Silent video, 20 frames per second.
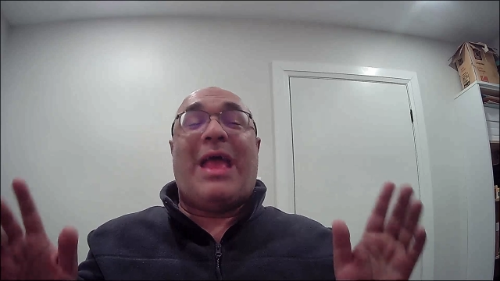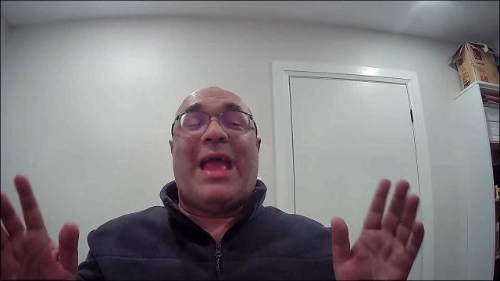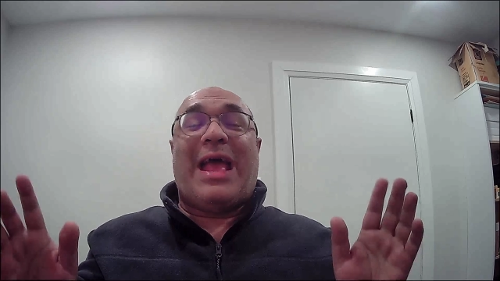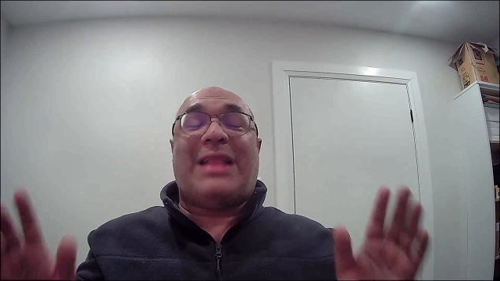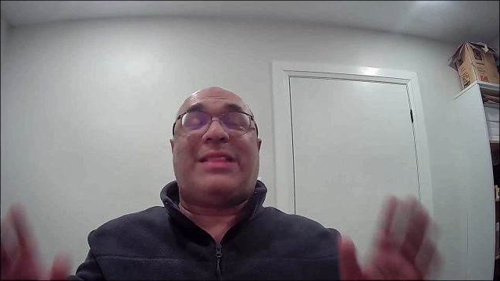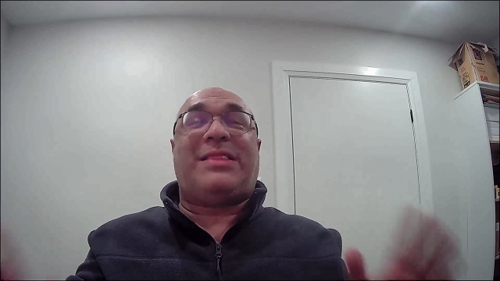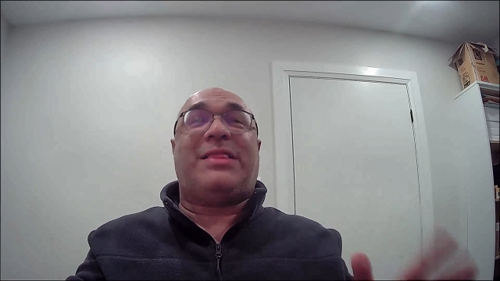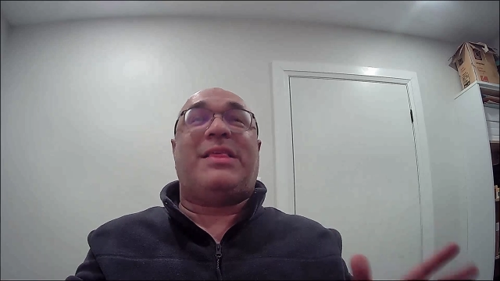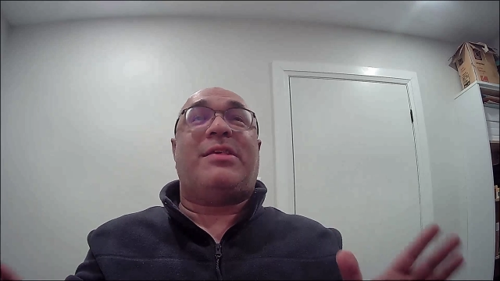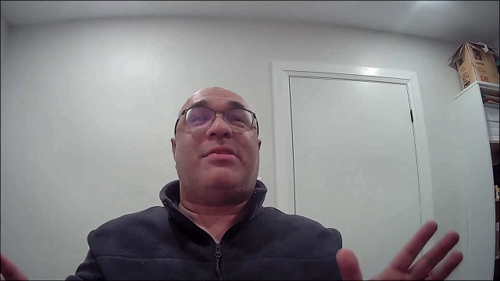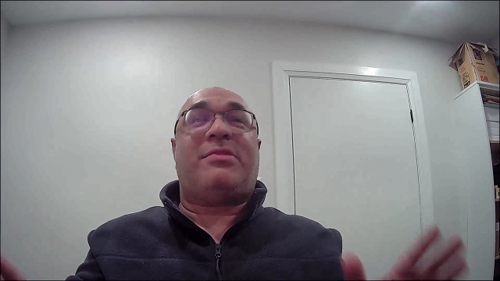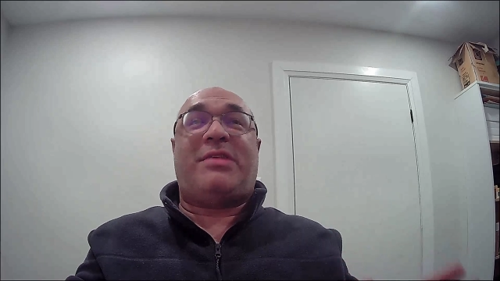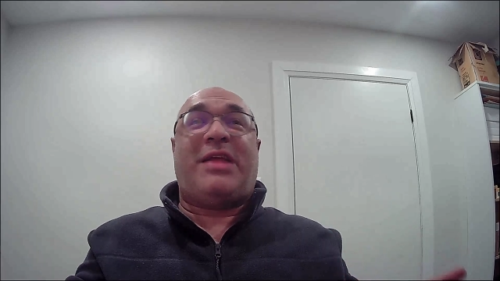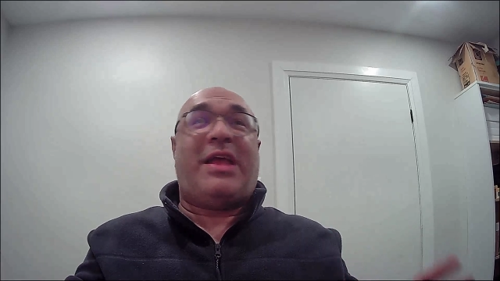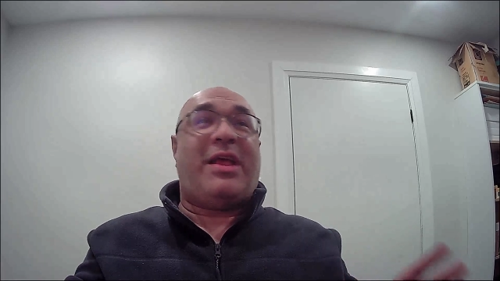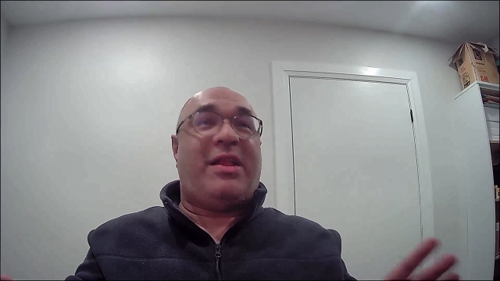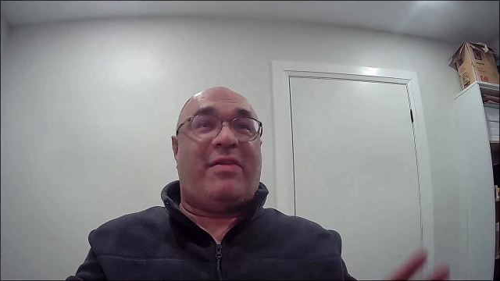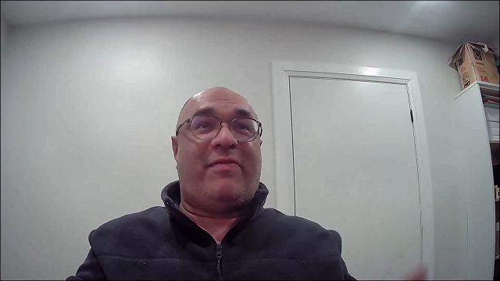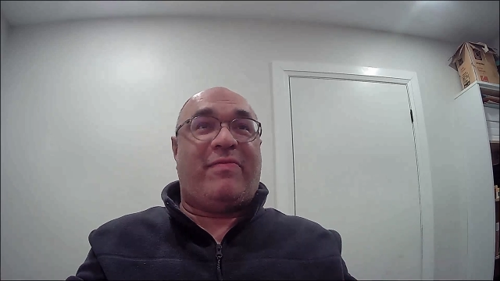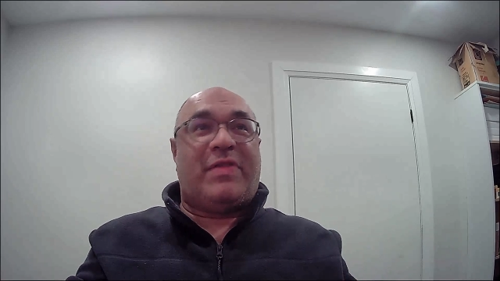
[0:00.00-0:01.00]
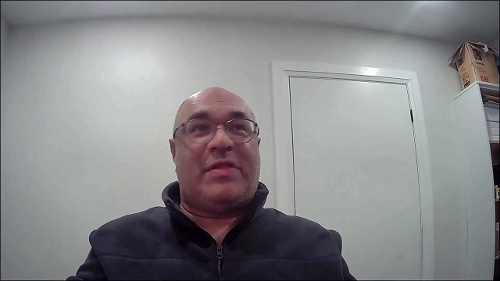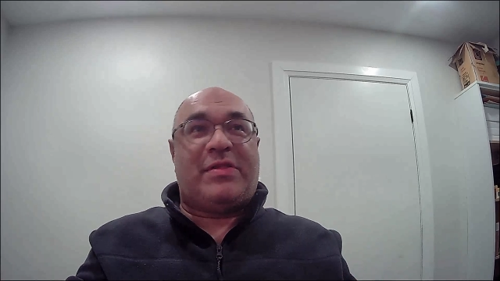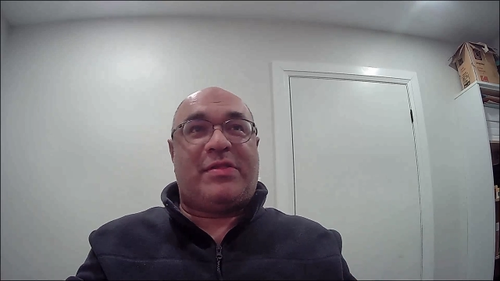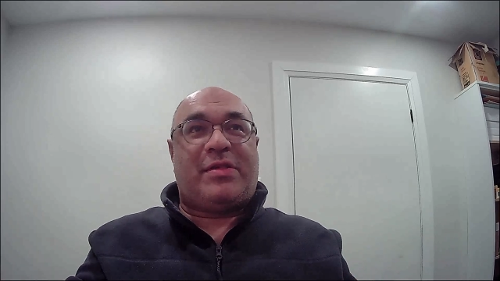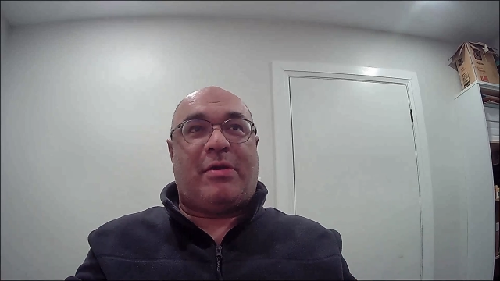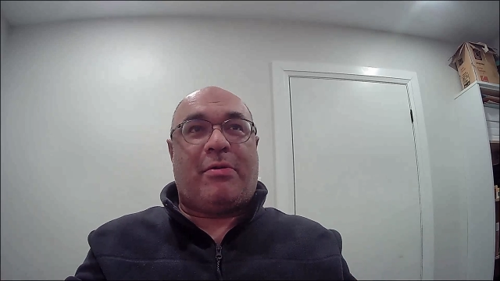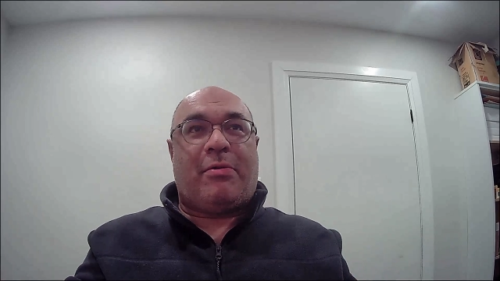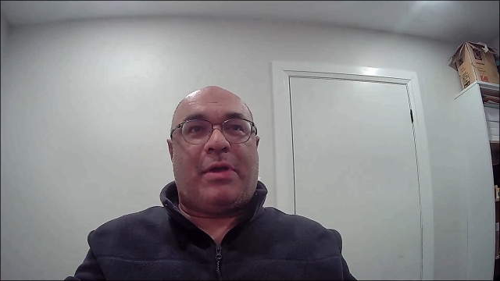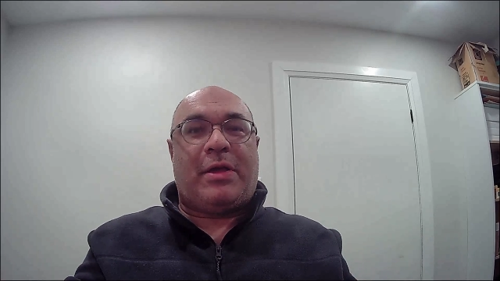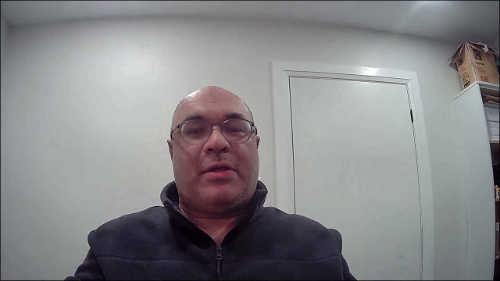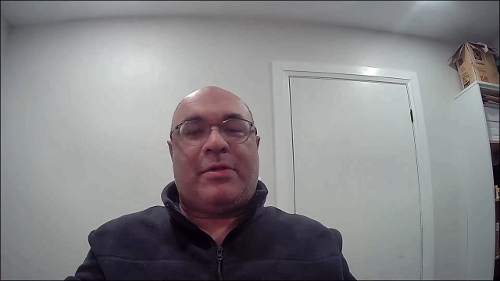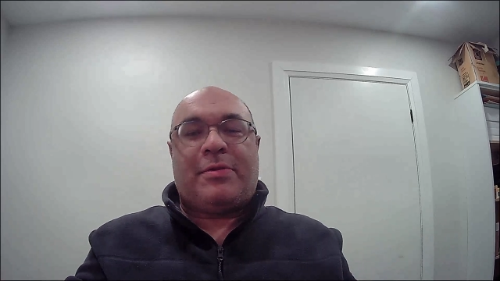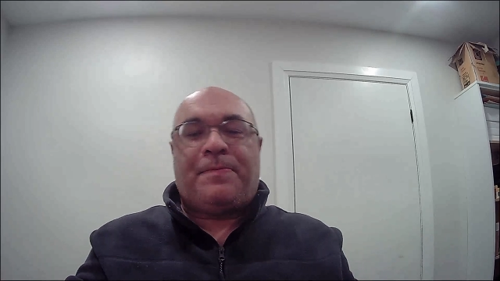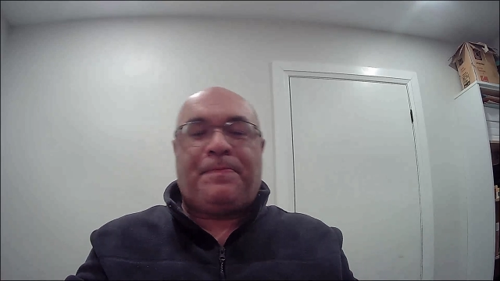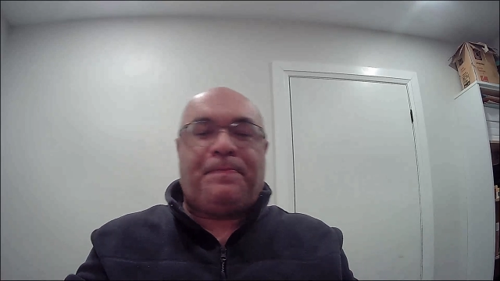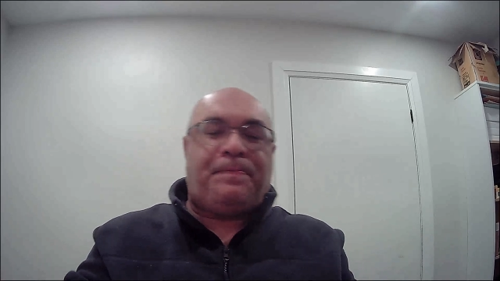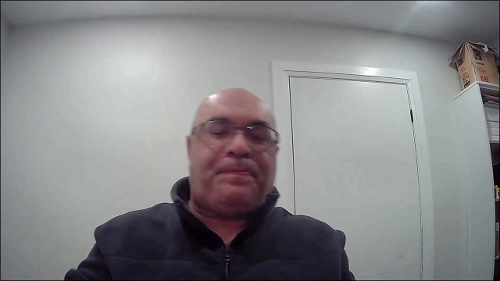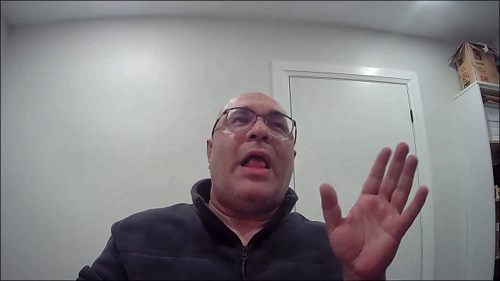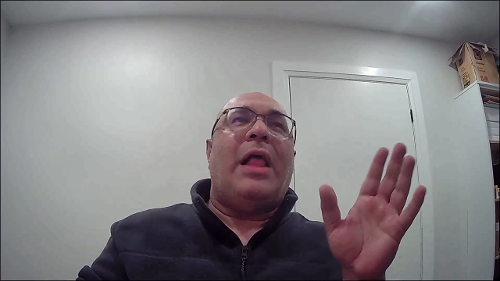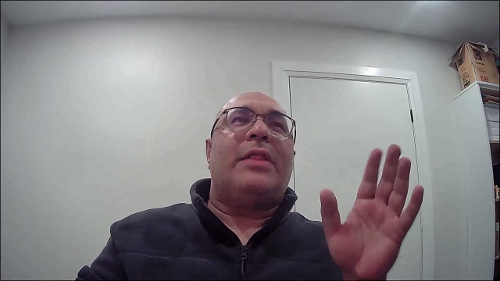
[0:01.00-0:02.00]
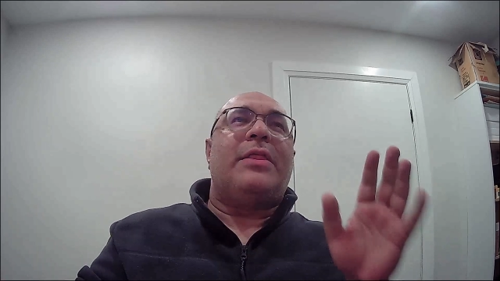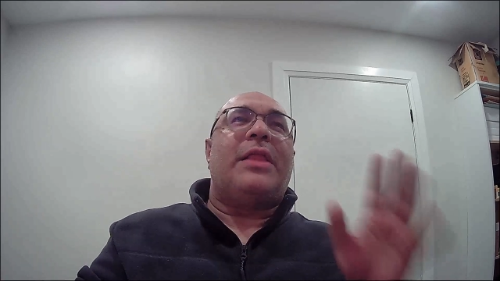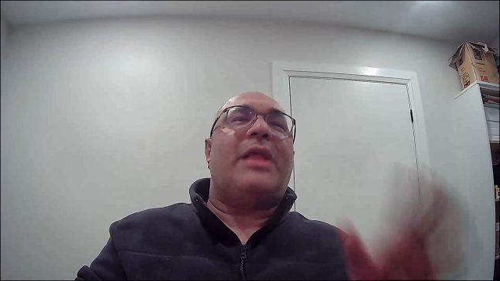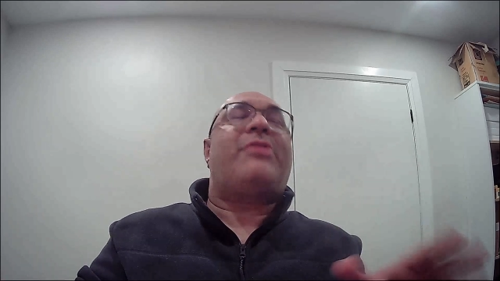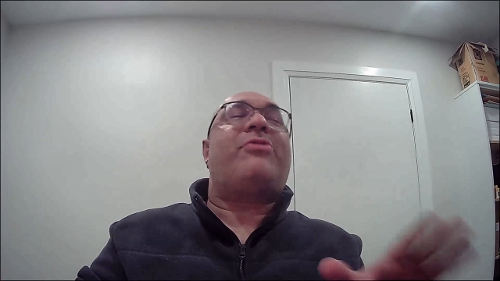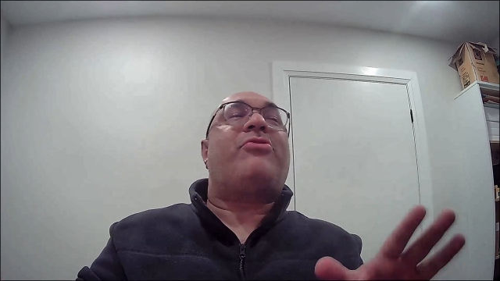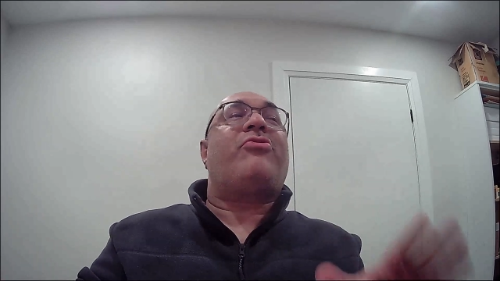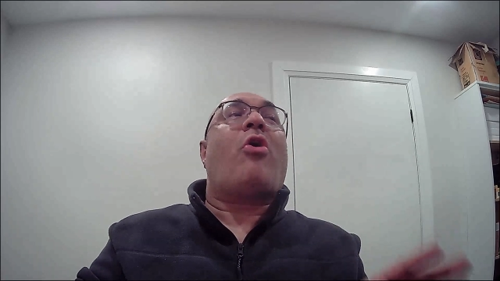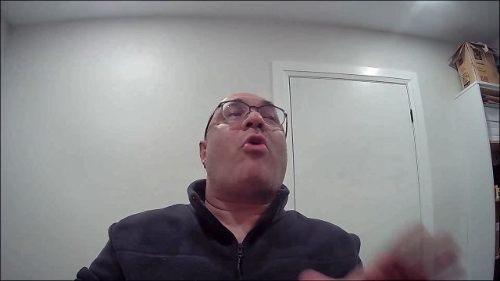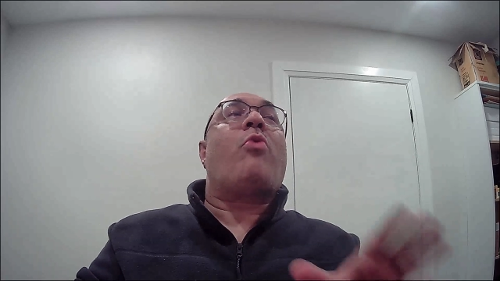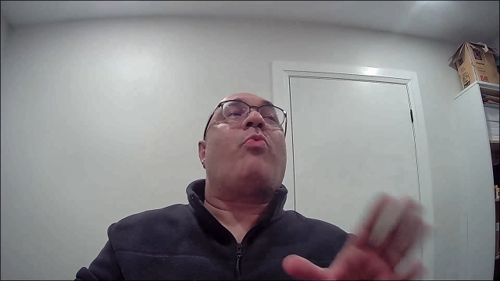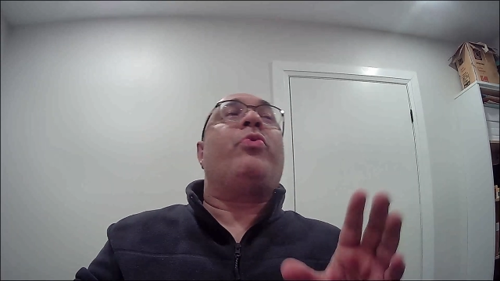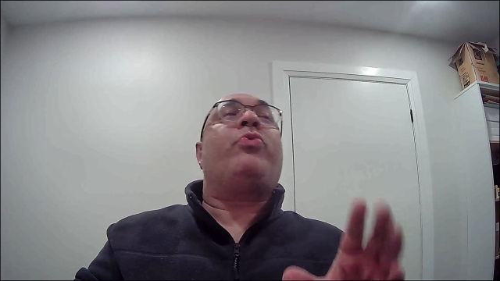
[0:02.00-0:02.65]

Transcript: at this stage of the series. Let's start